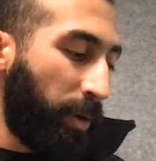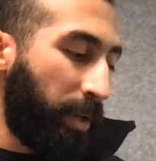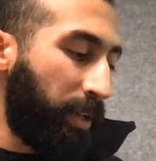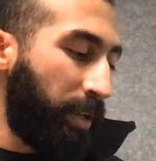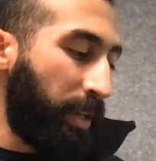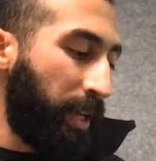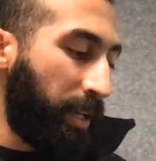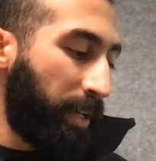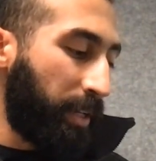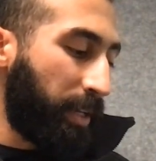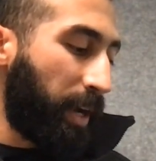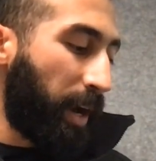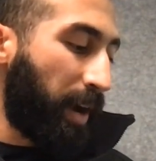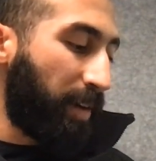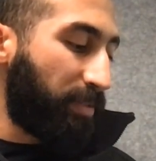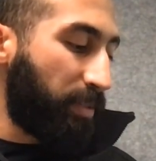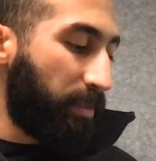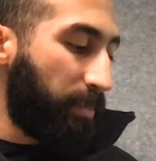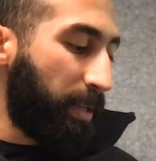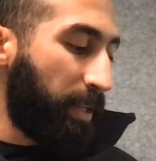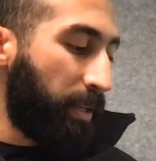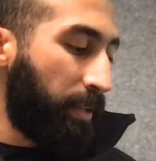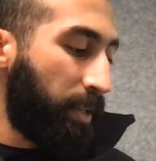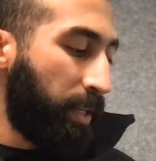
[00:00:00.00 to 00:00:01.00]
know in
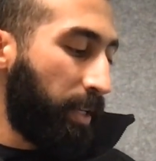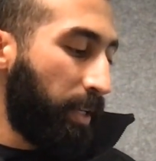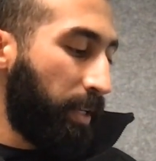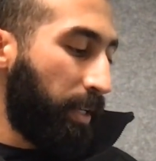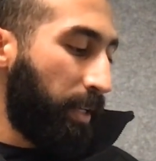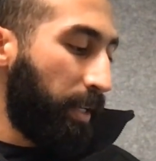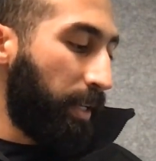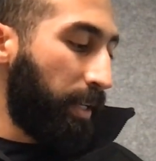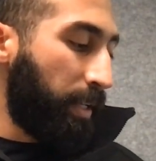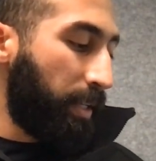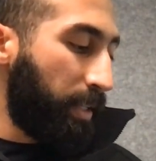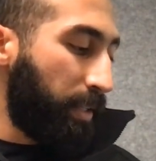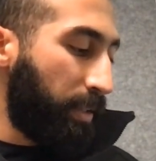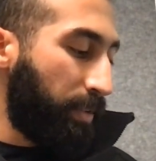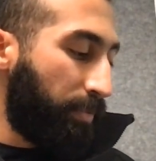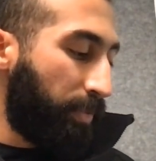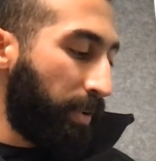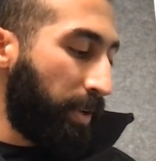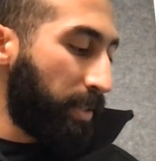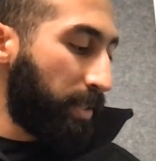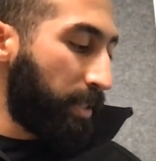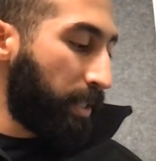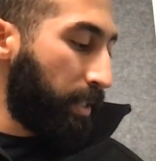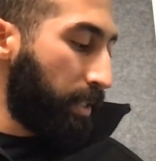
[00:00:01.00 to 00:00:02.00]
government, in the
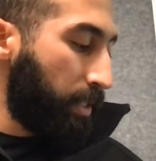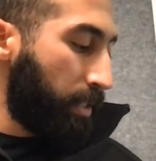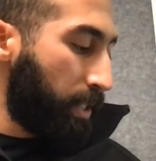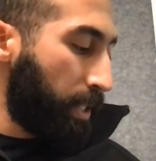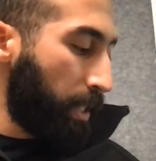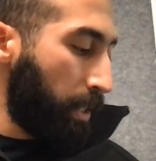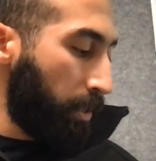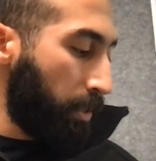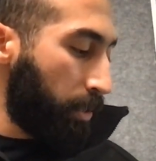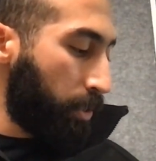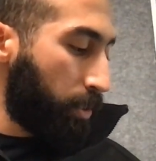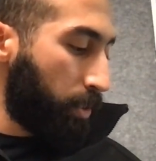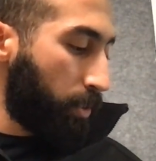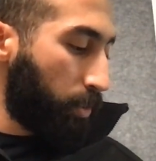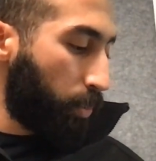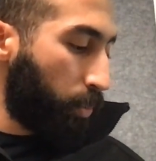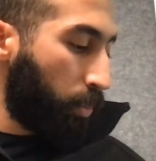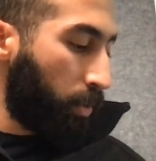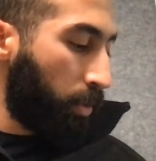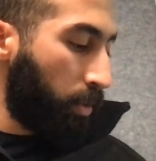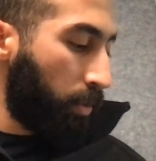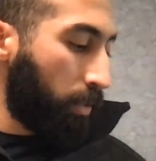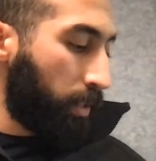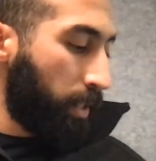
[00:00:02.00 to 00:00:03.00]
defense and
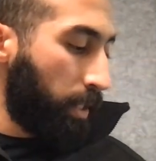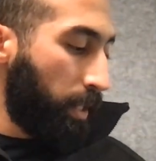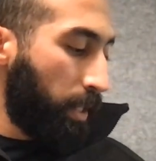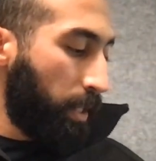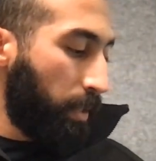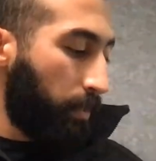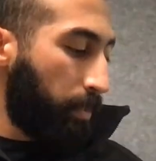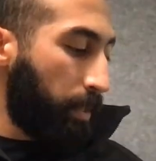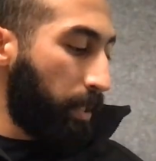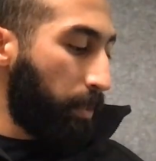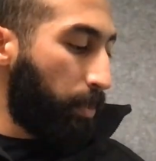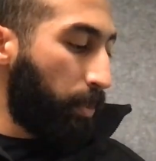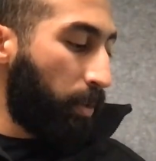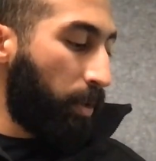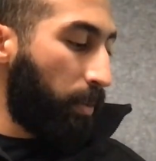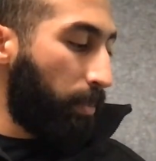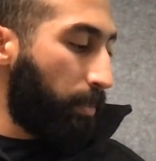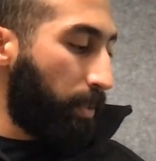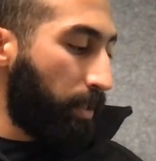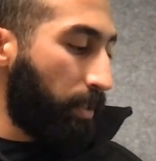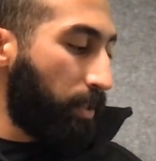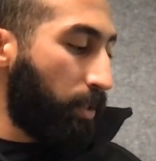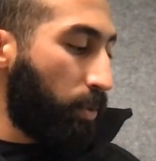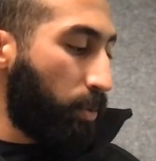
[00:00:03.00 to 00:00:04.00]
intelligence world,
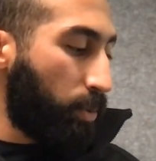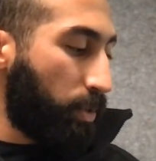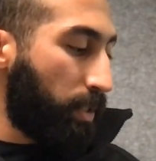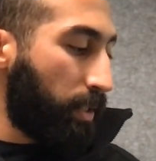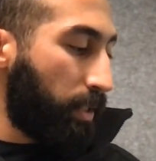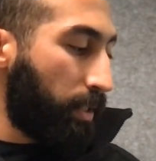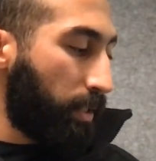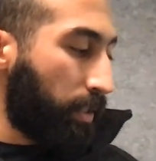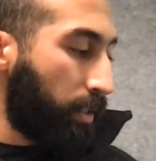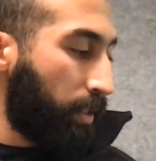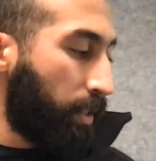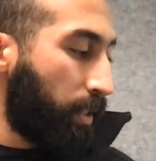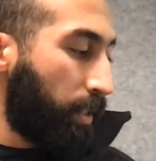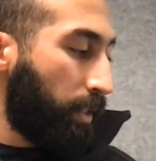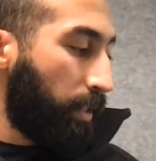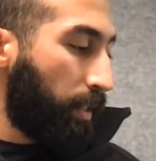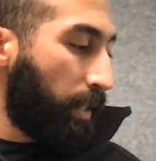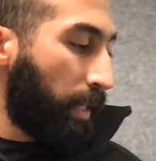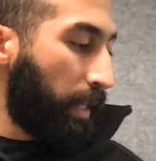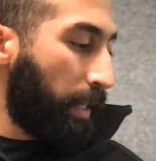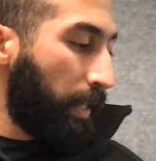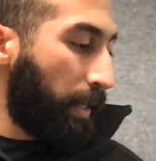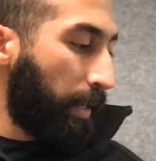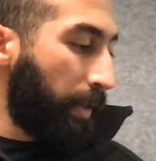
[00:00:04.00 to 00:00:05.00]
people have been using
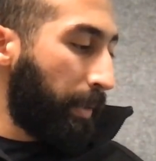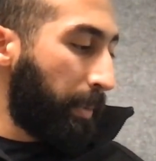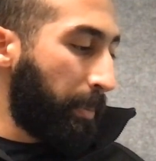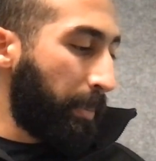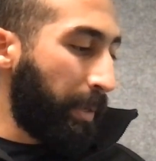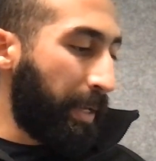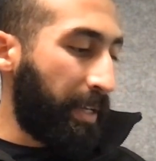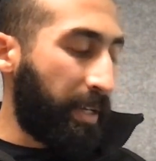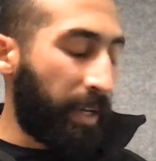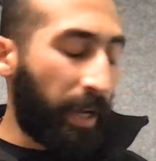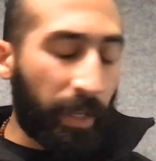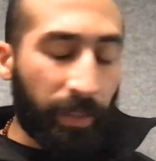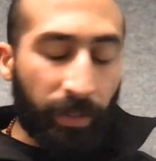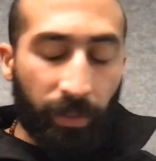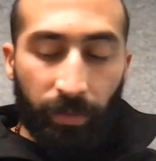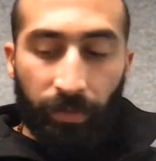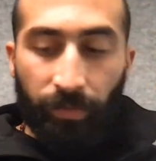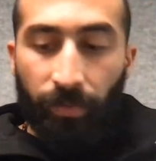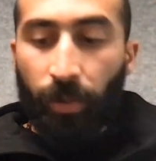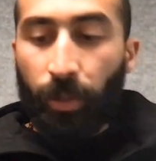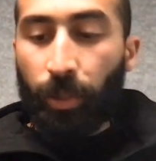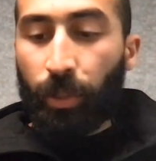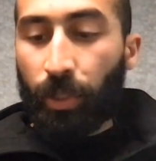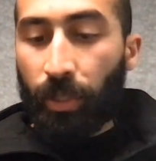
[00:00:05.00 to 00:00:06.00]

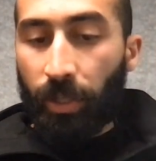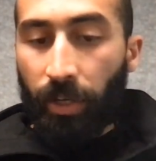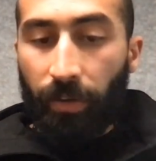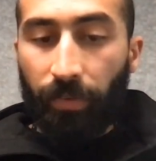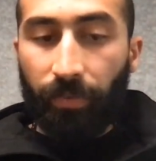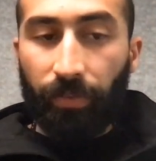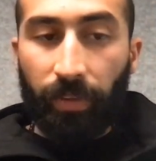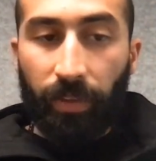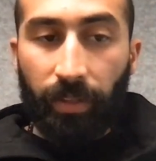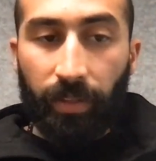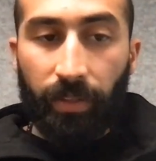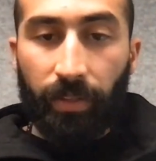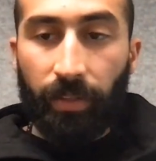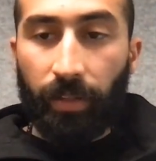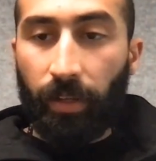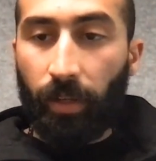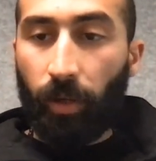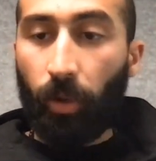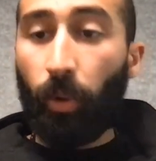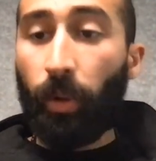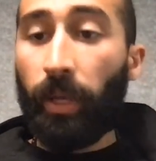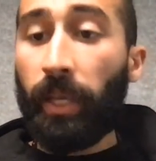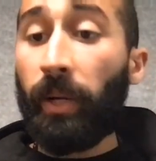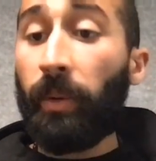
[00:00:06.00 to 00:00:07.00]
another version of this,
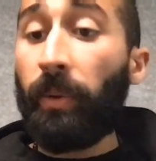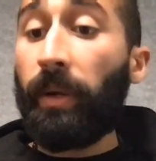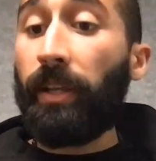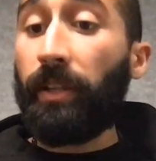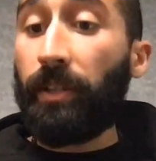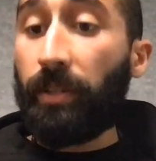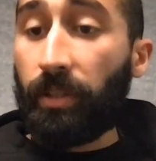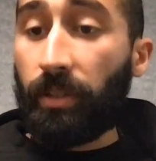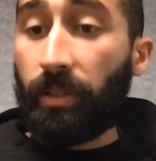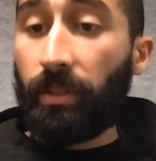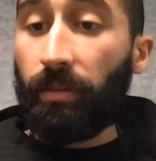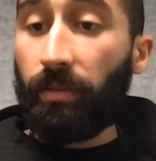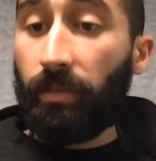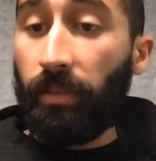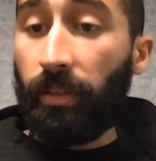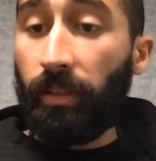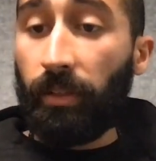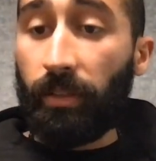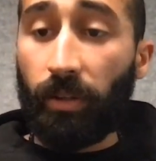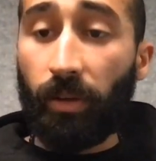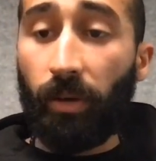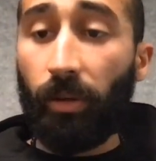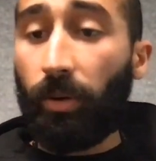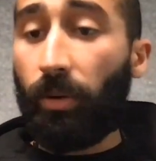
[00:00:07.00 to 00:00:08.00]
the coherence.
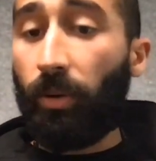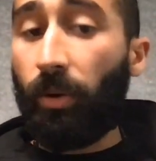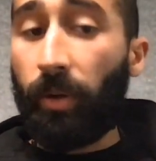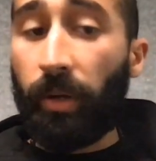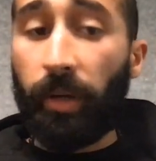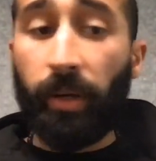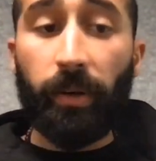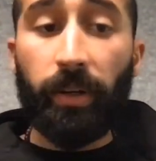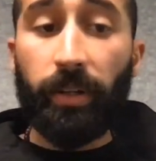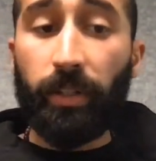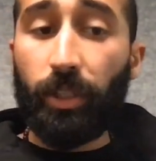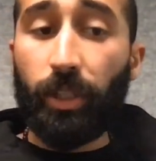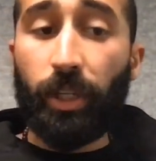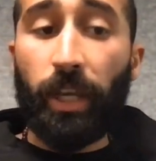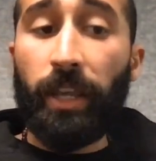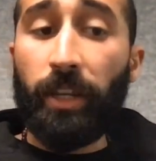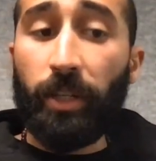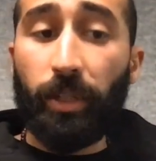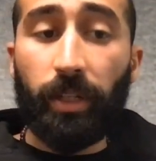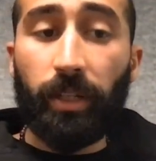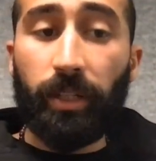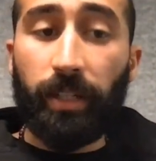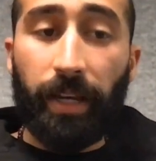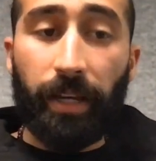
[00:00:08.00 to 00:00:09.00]
It's called coherence
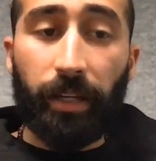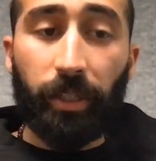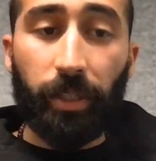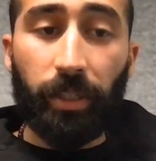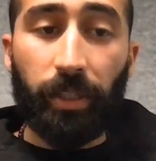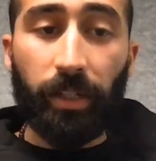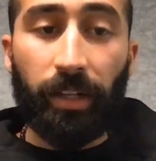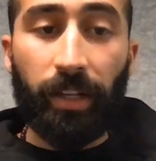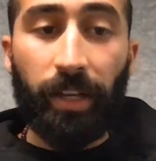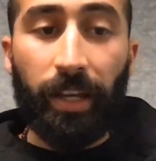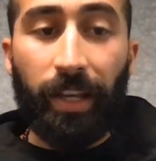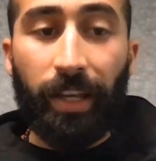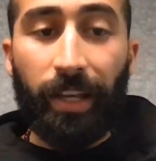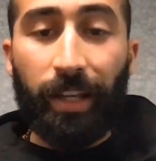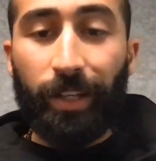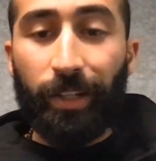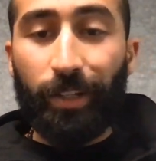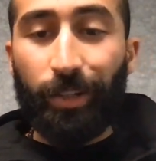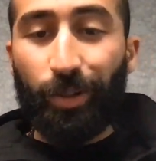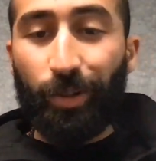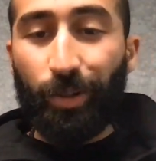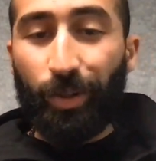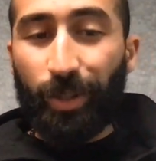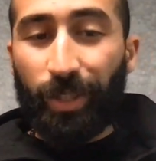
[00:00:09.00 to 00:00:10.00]
change detection,
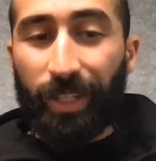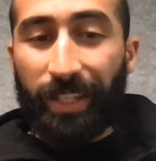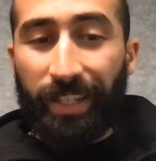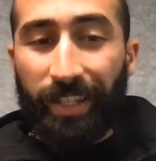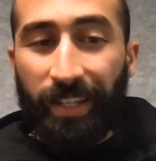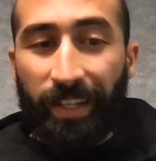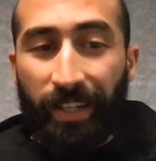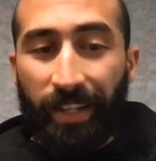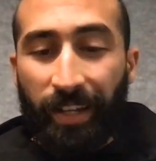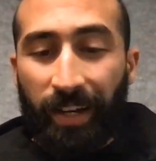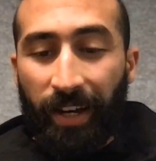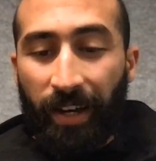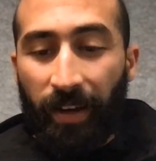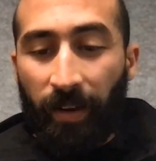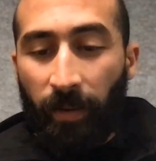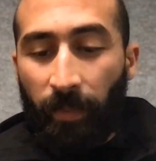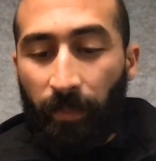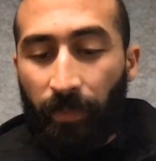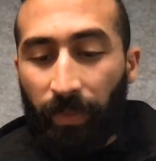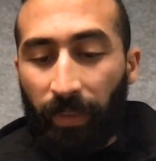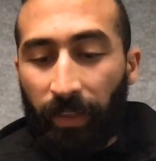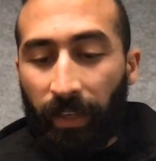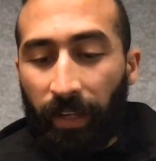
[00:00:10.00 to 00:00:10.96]
to see